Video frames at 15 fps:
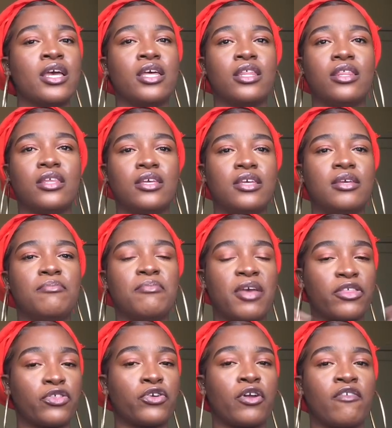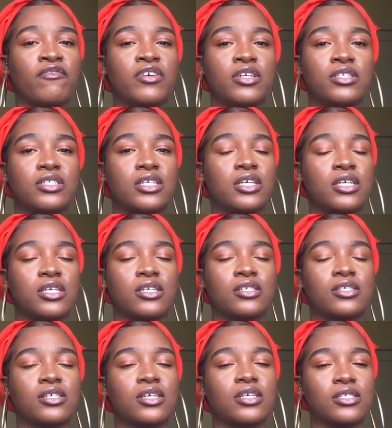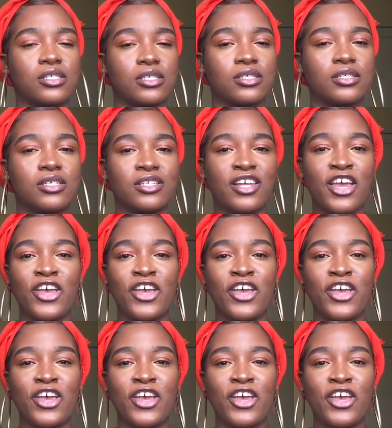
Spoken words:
the method of it is consistent.